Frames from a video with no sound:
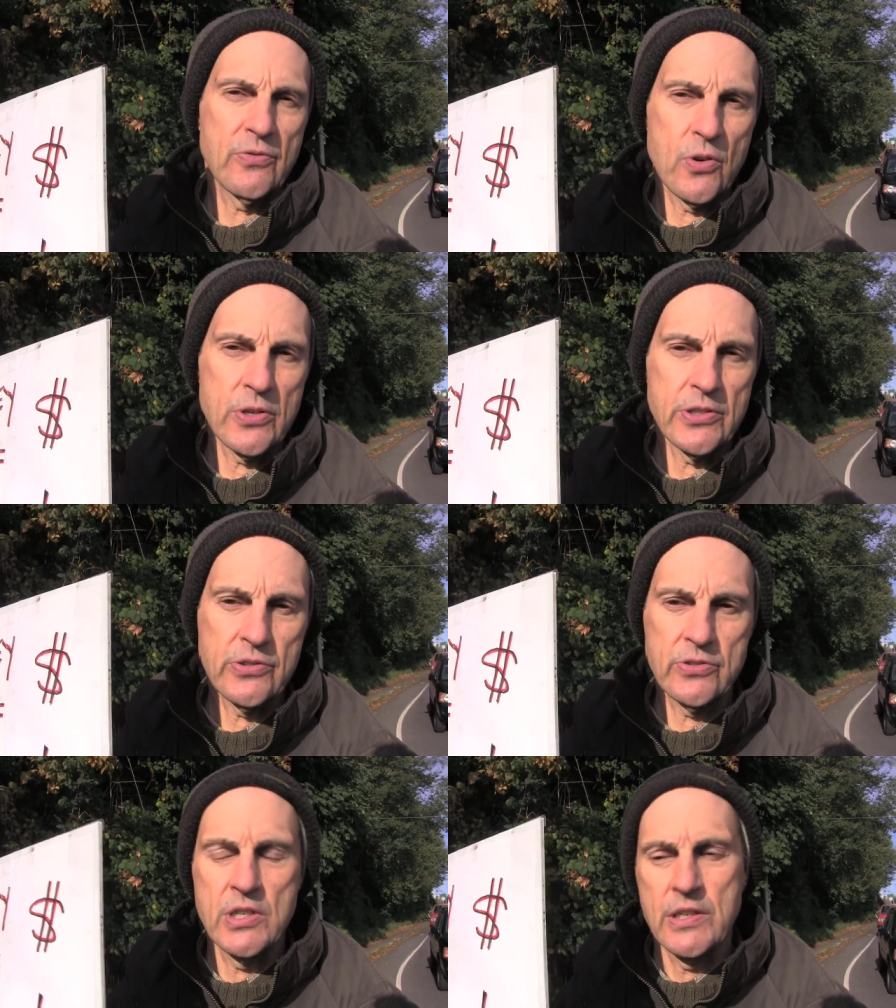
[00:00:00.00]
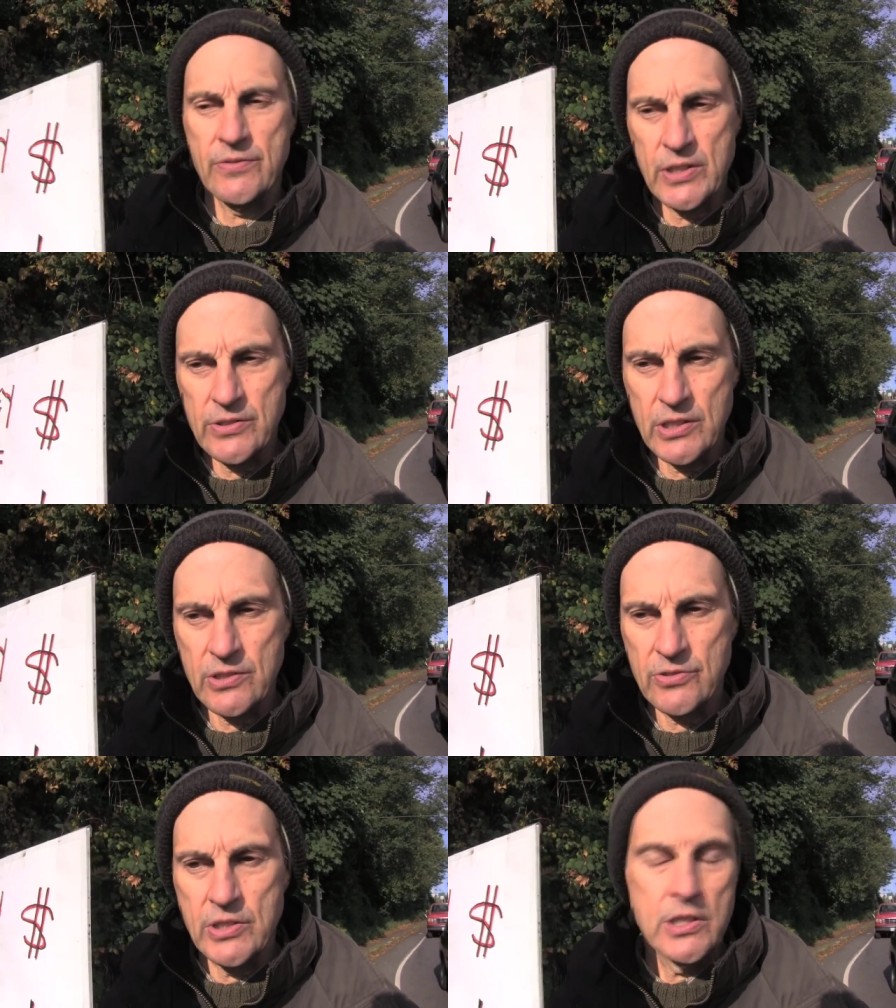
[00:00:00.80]
and 40s,
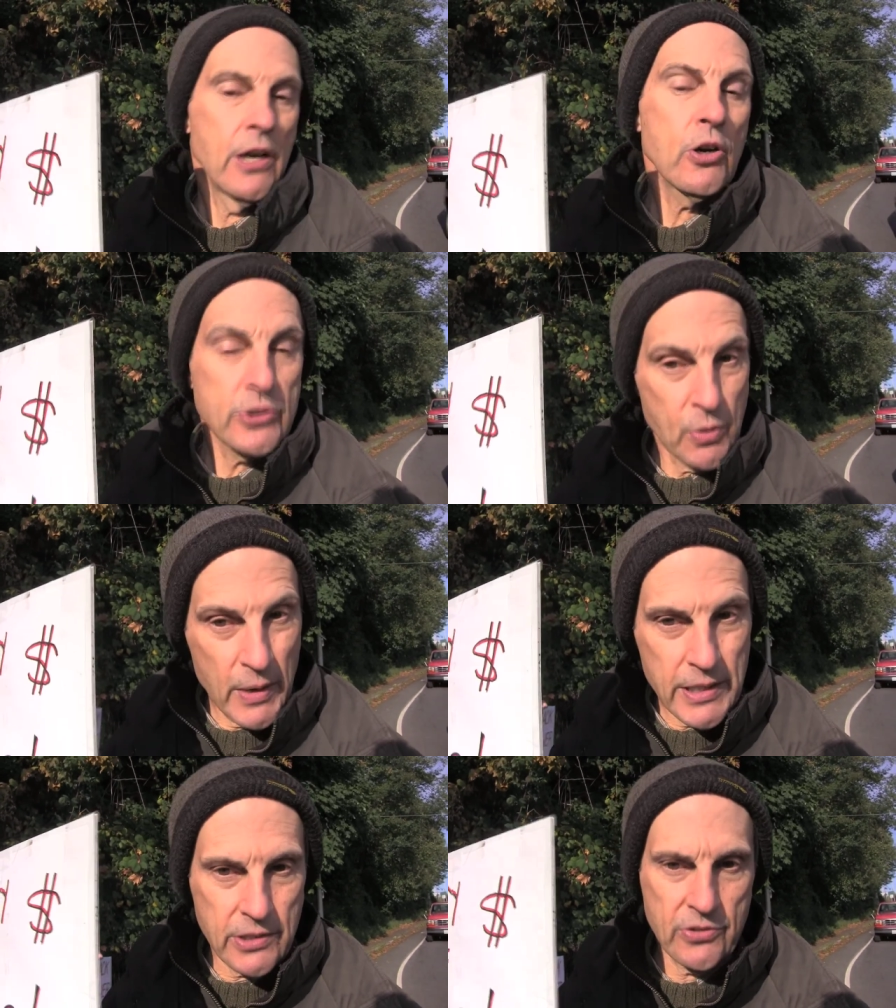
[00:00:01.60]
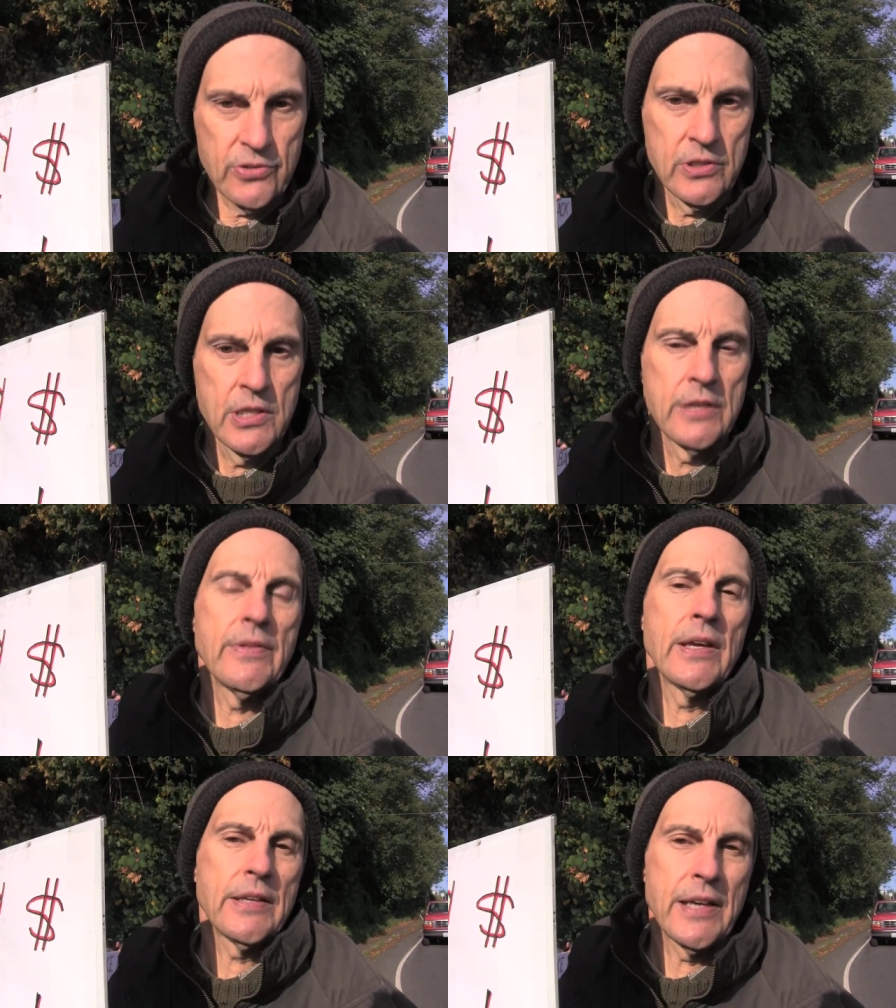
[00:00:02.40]
50s, or 20s
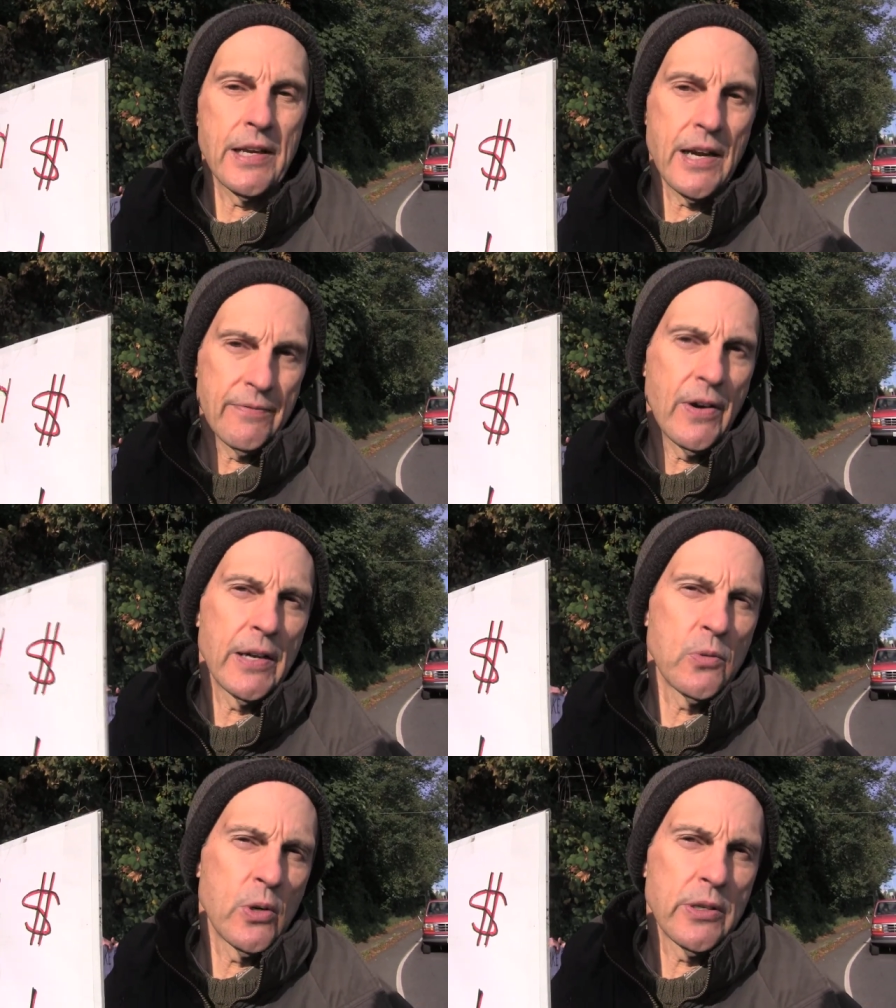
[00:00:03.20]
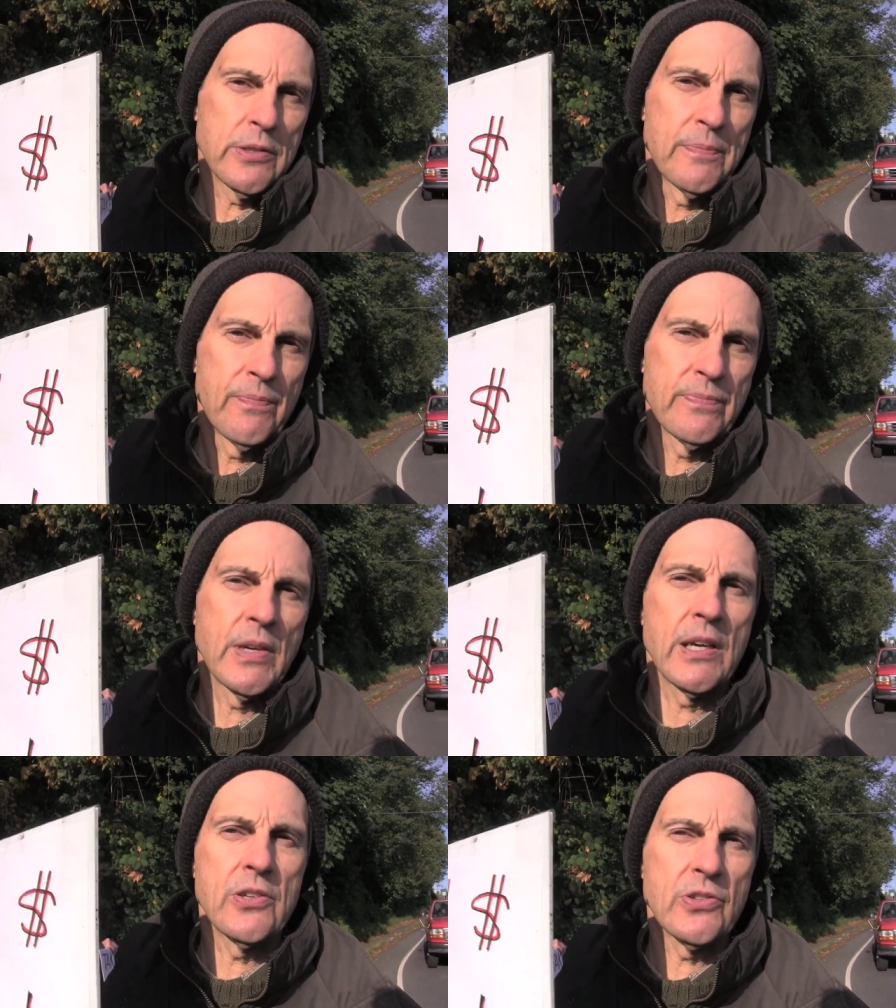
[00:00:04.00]
that cannot find work
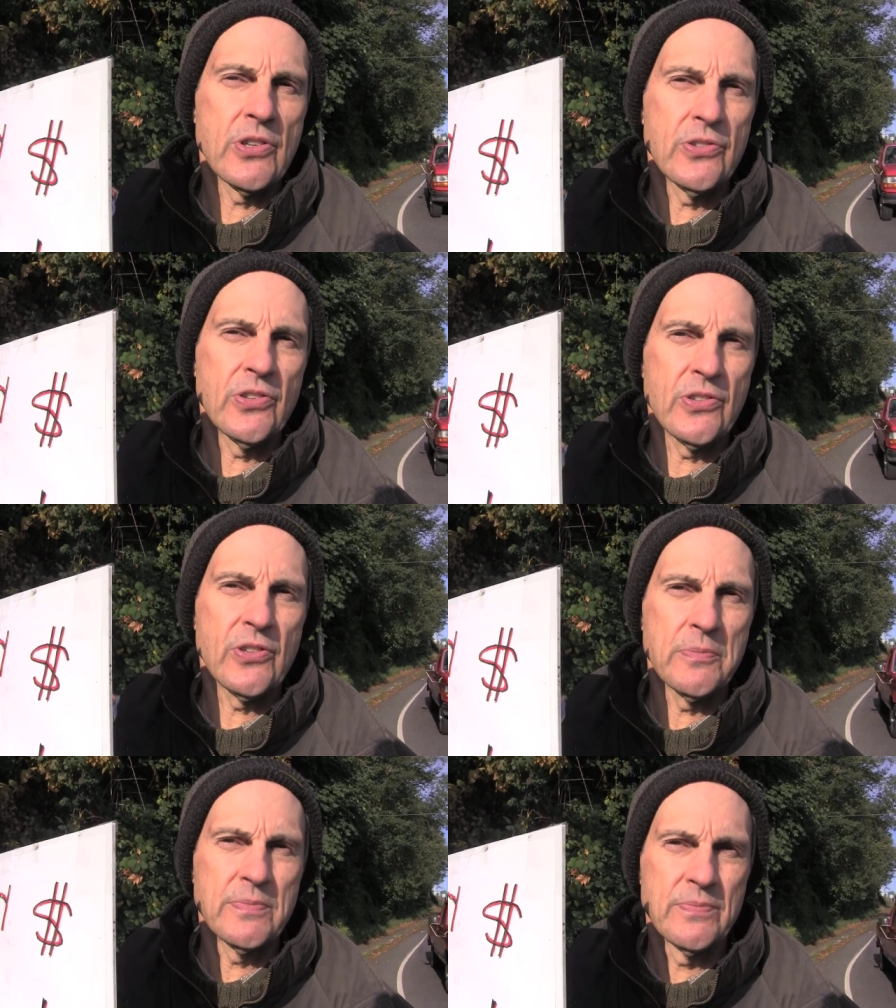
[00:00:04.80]
because of the system?